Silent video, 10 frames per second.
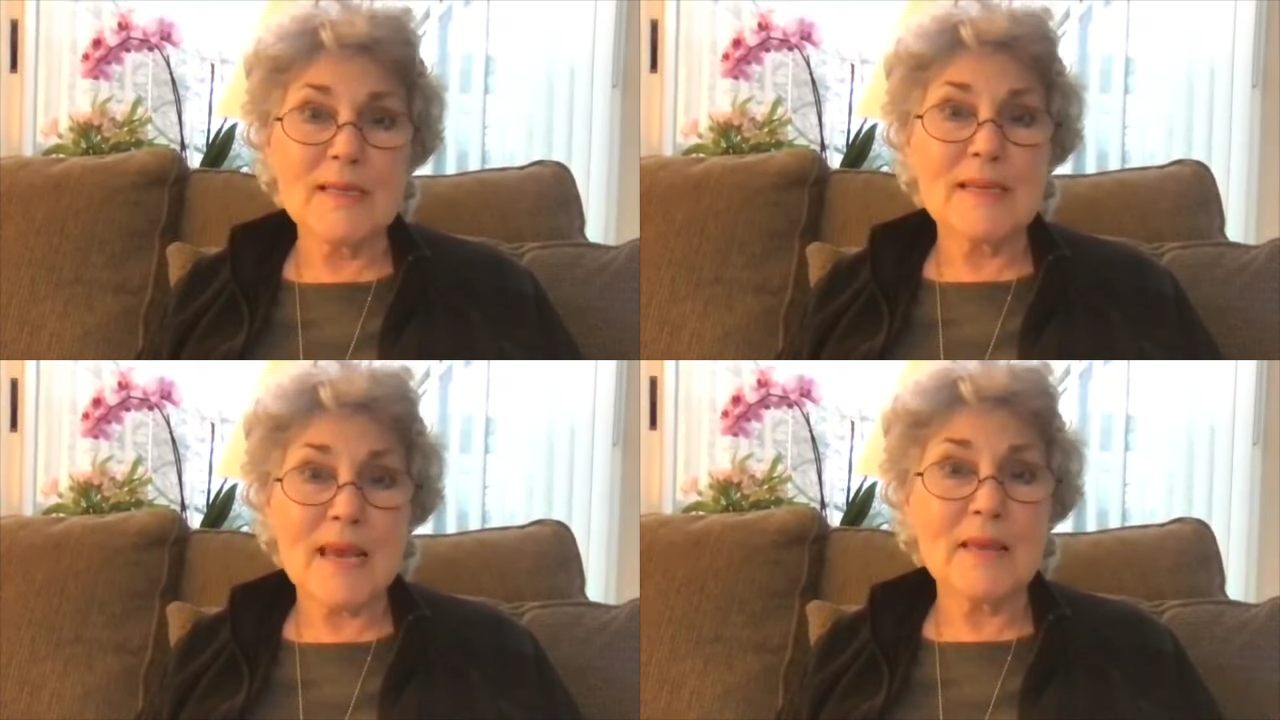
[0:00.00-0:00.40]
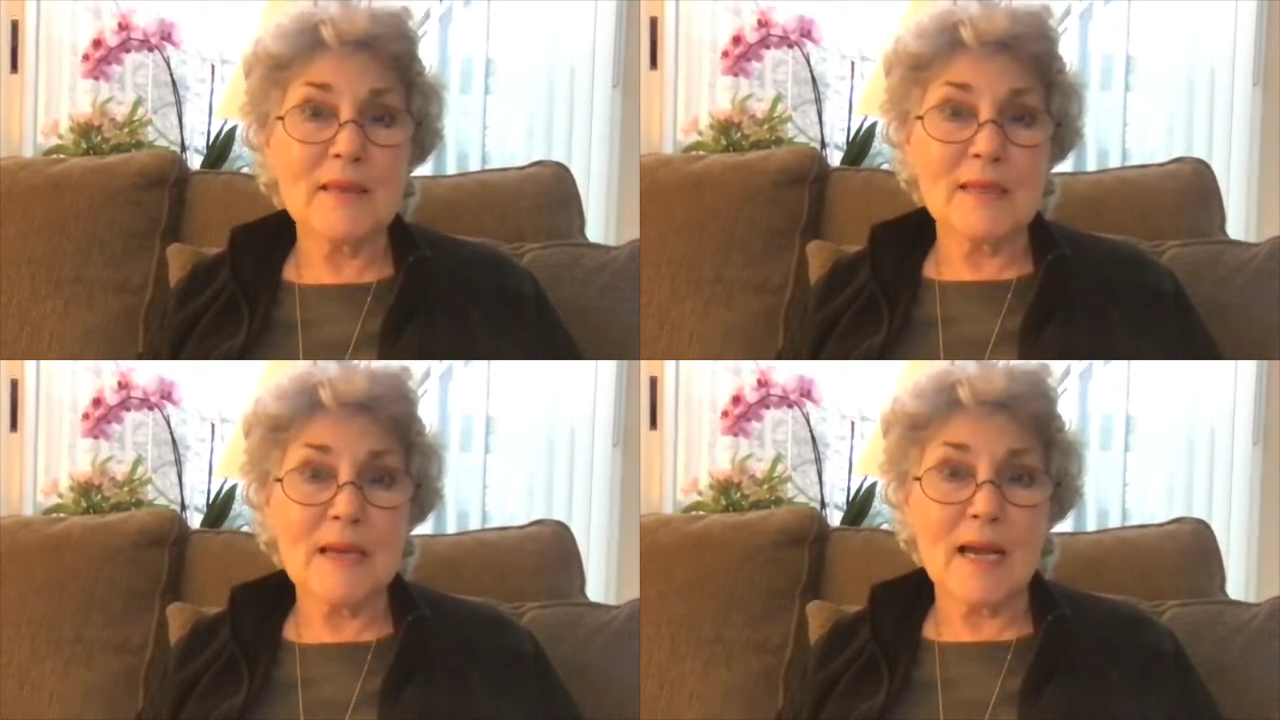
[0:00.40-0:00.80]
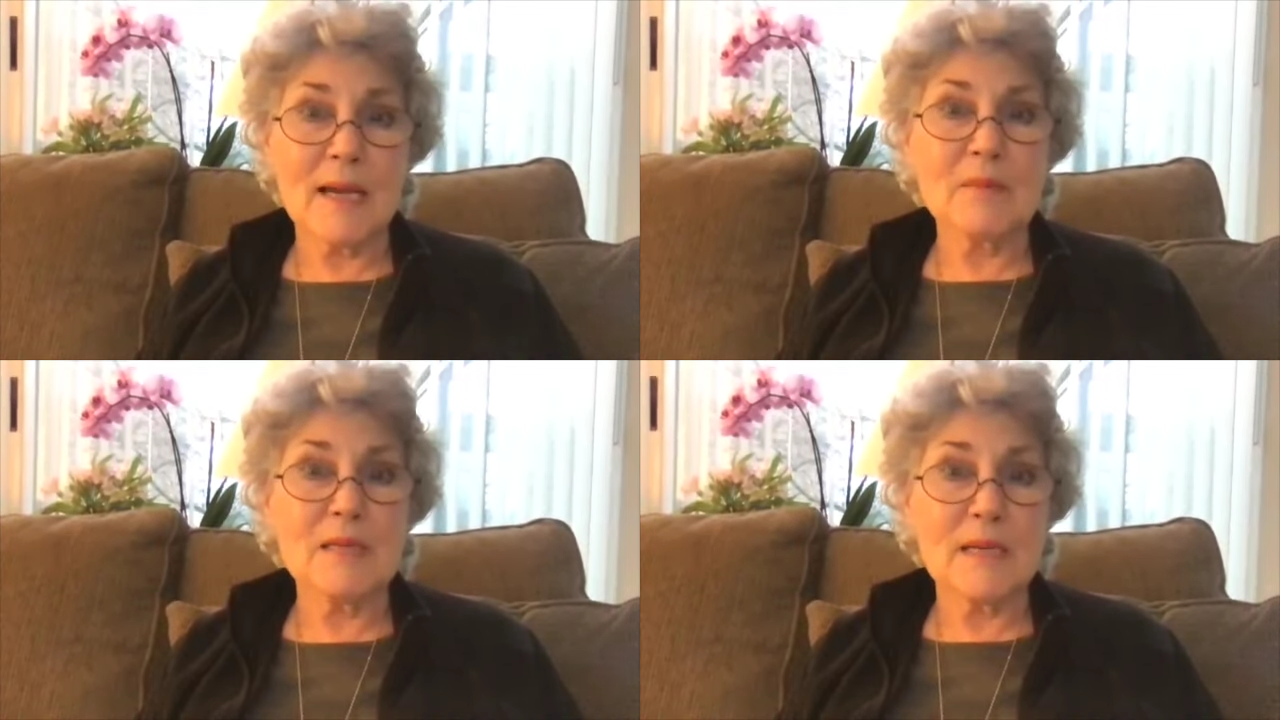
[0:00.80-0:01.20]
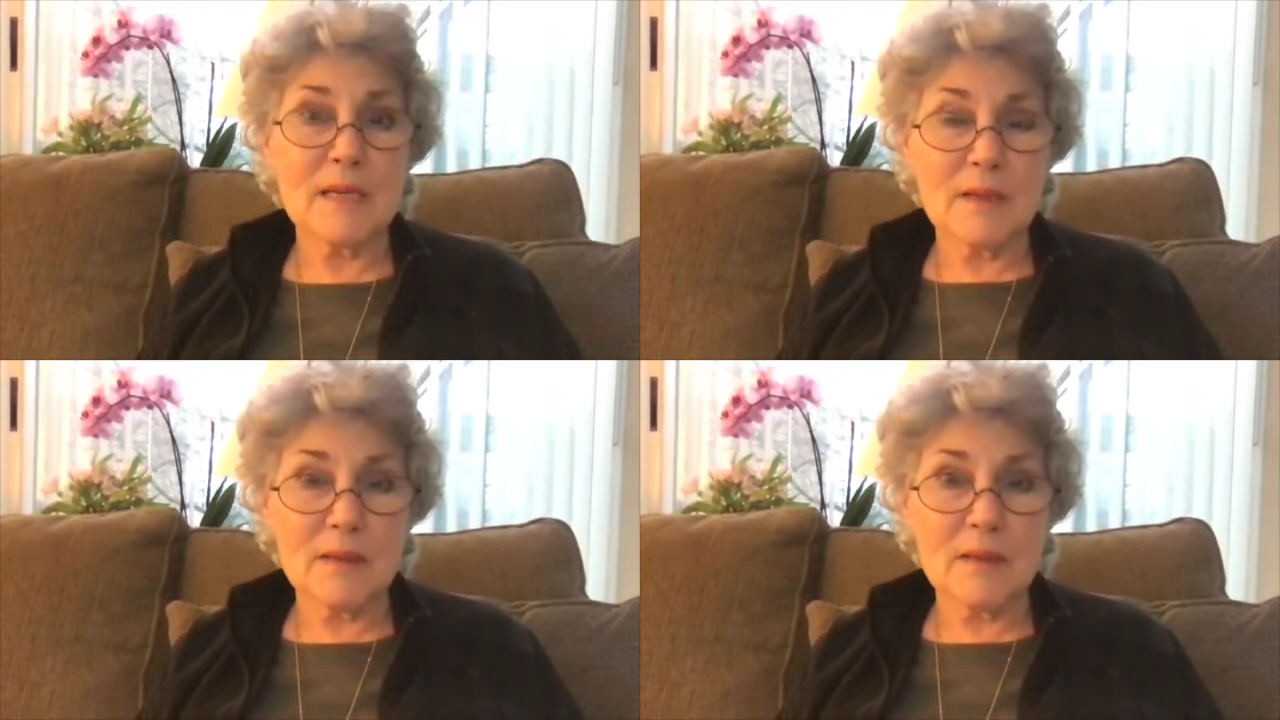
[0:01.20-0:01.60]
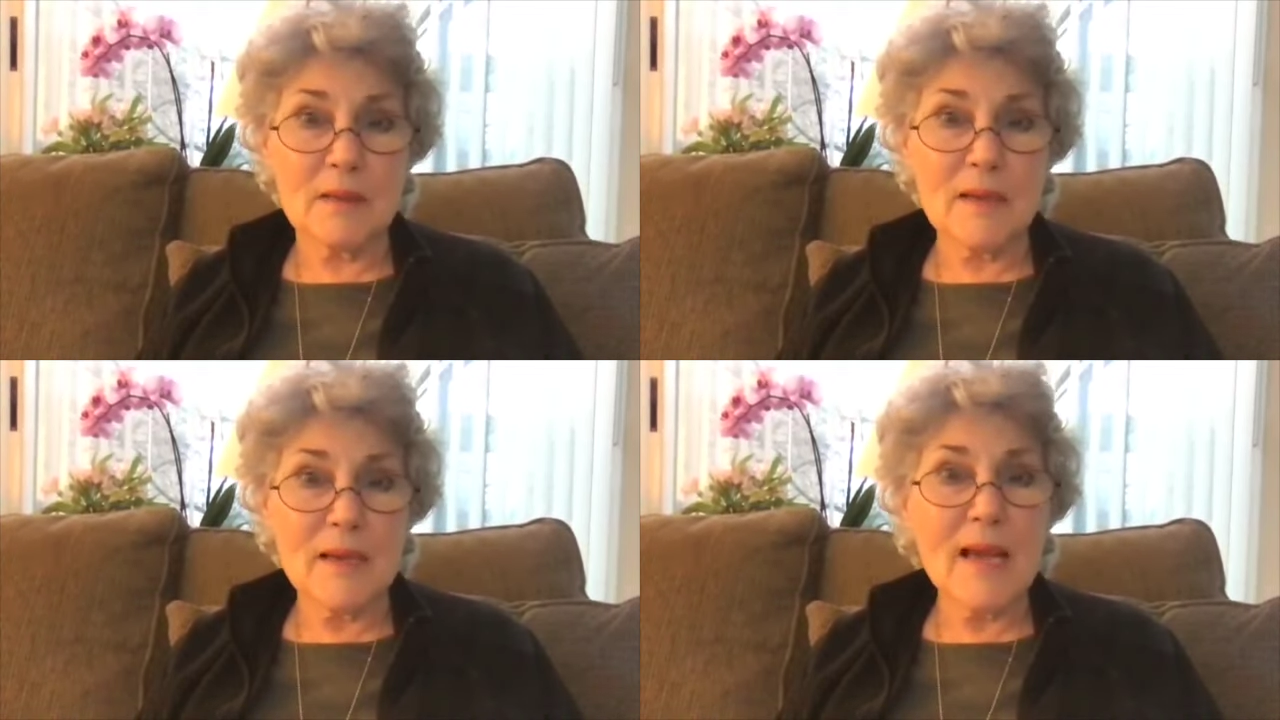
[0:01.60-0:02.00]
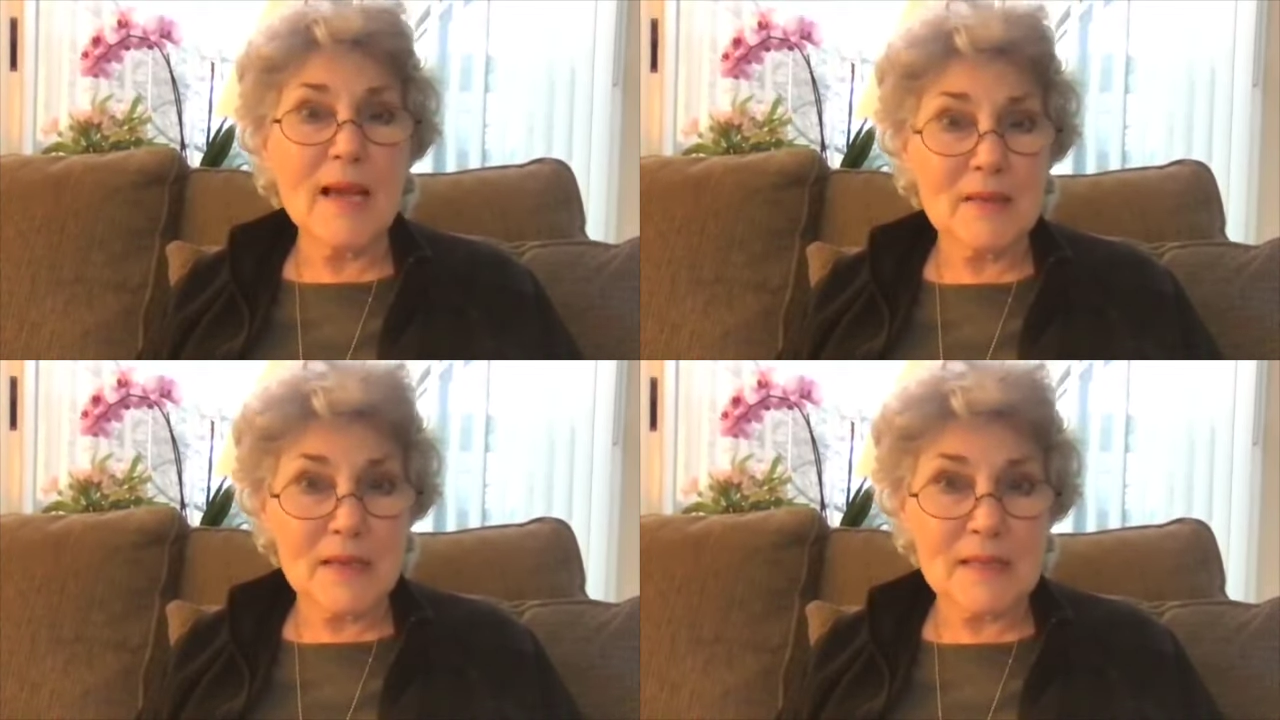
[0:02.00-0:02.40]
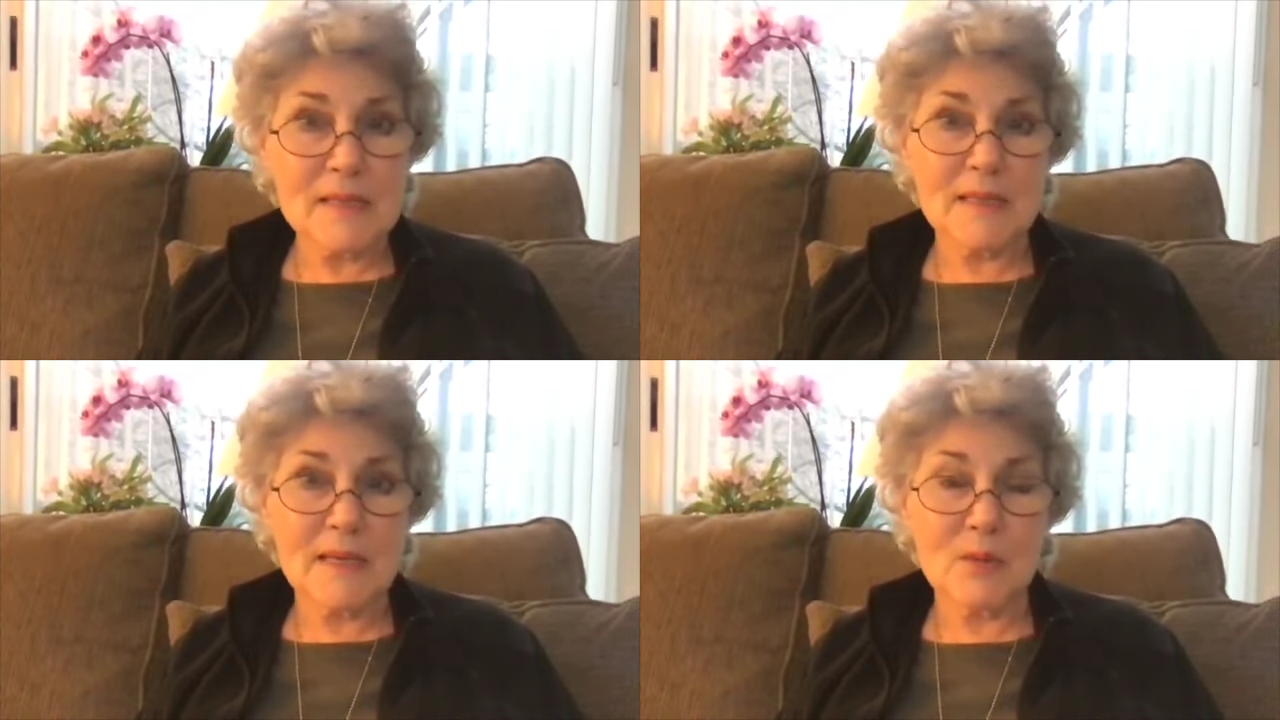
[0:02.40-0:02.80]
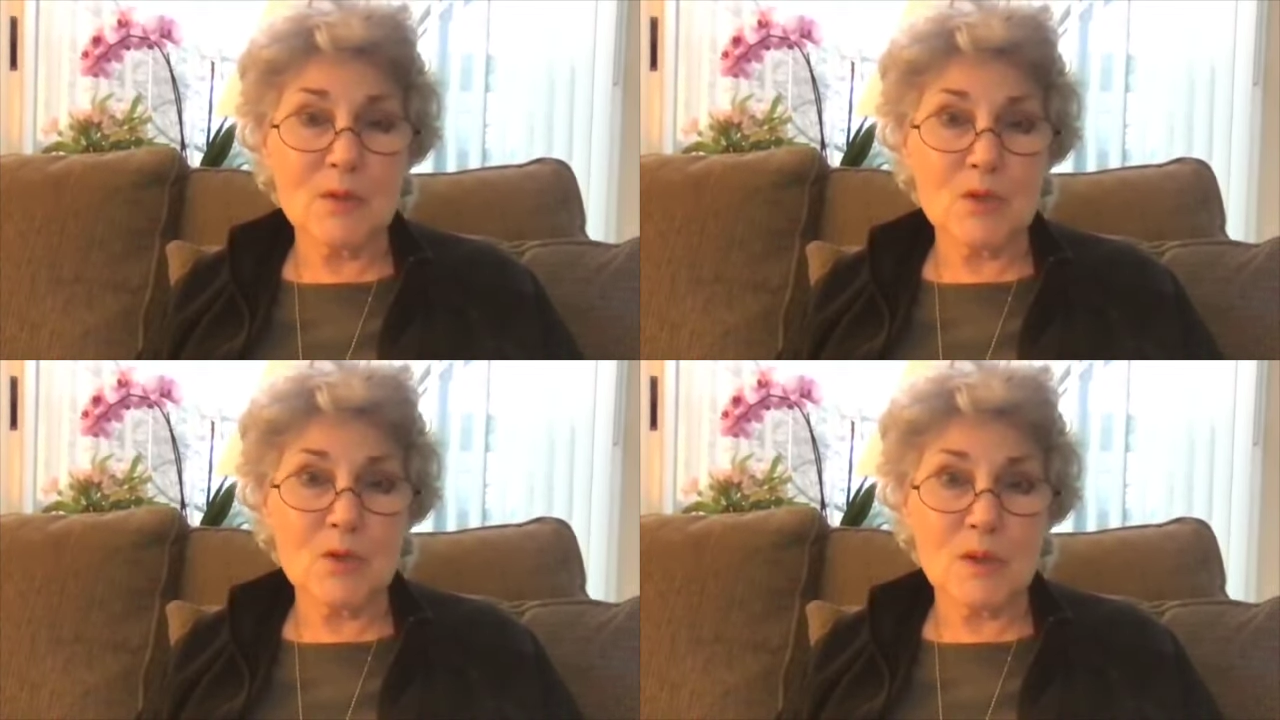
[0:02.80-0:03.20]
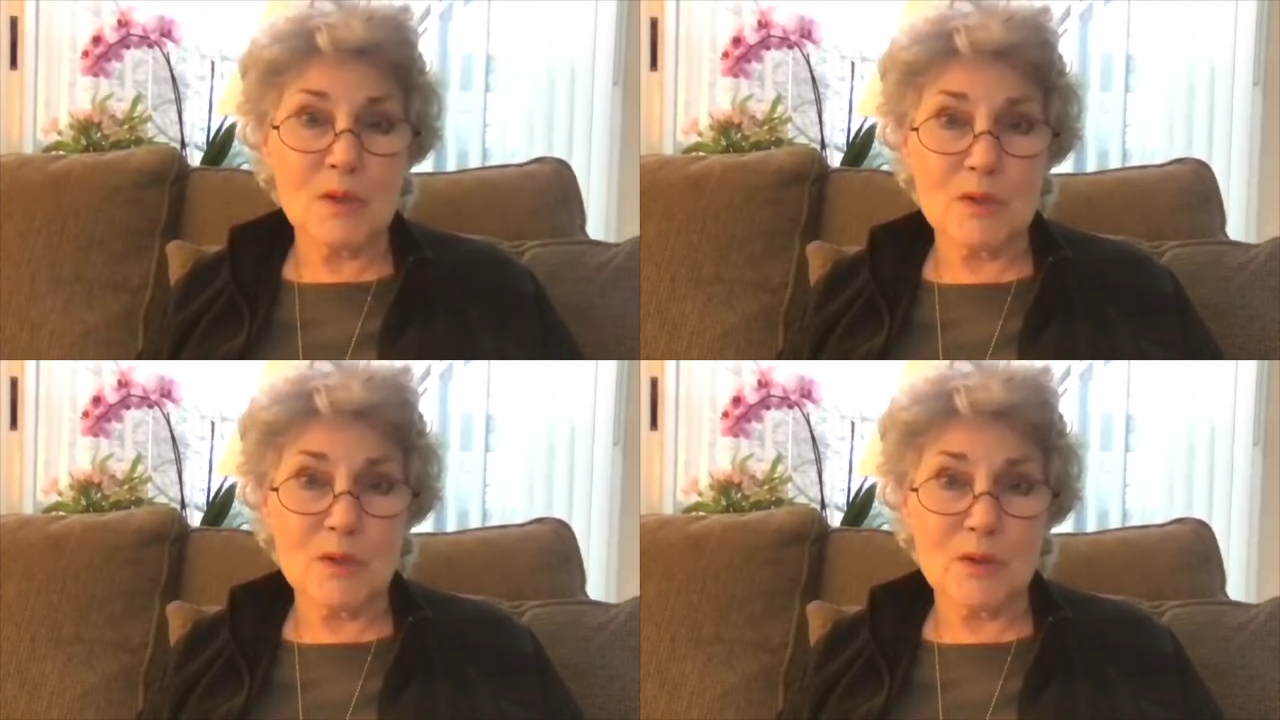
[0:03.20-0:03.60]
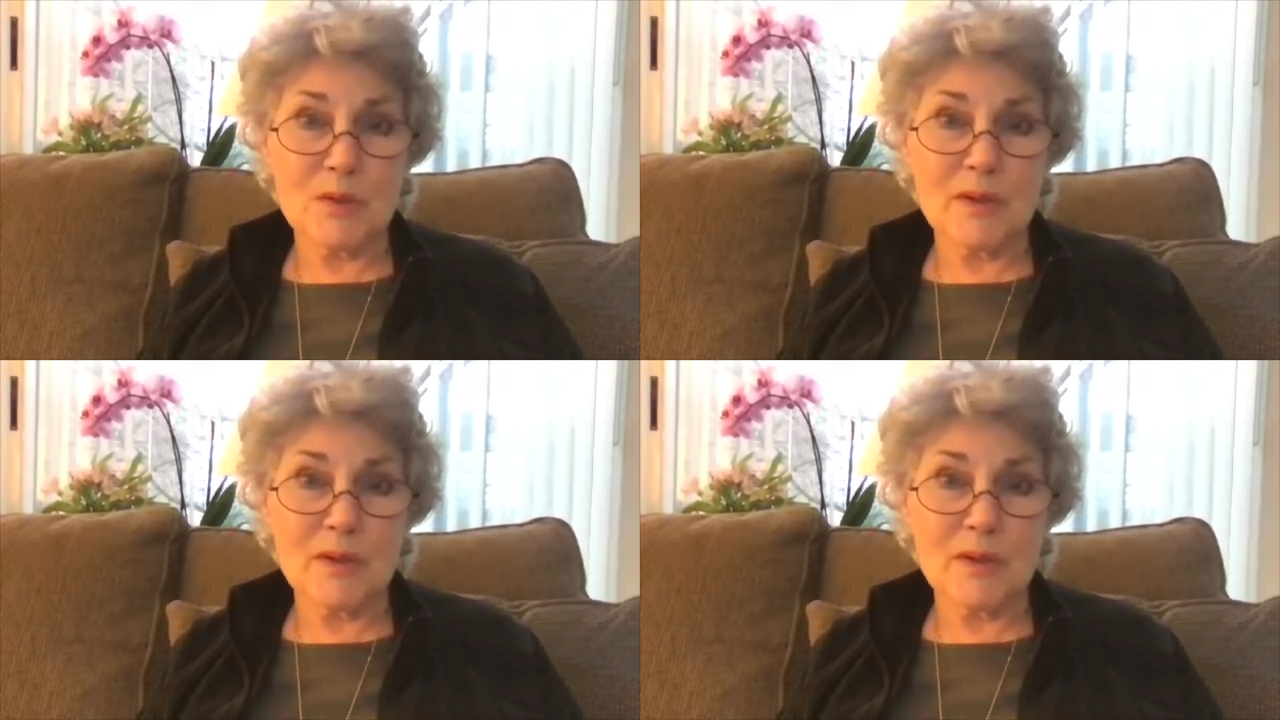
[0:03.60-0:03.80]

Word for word: take the time to heal and then decide what you want to do.